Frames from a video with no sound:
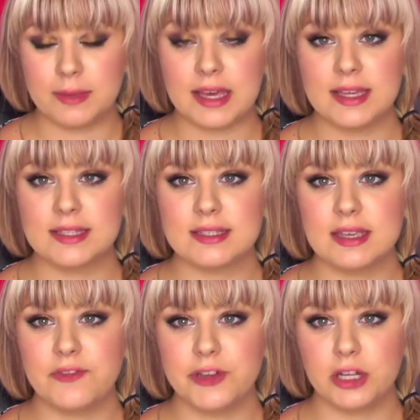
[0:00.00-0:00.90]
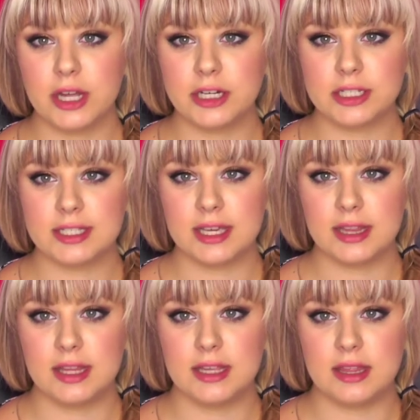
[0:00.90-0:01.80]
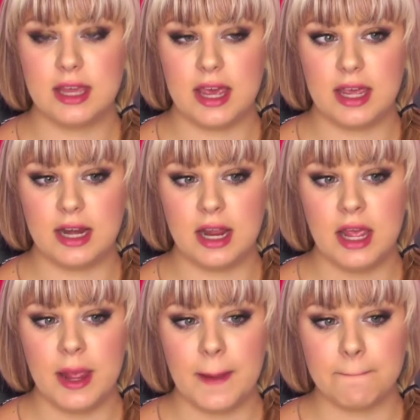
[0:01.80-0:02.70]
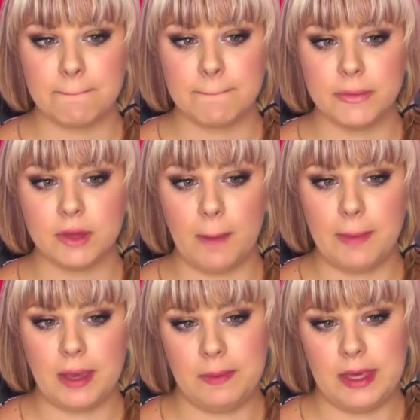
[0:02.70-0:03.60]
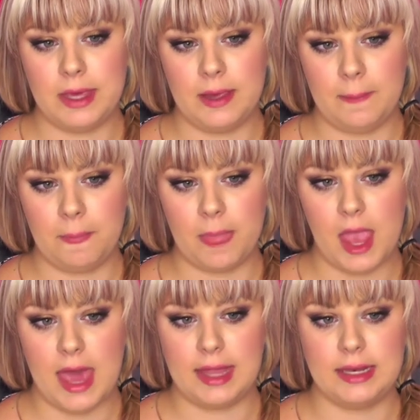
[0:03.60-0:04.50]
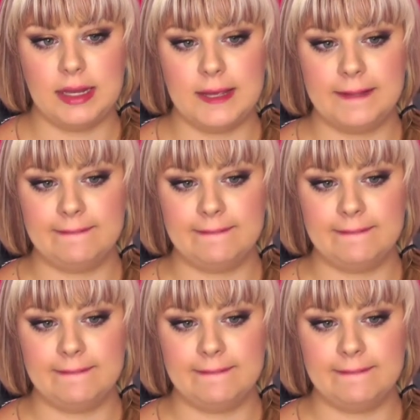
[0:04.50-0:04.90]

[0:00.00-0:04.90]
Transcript: because if you're lighter skinned then maybe an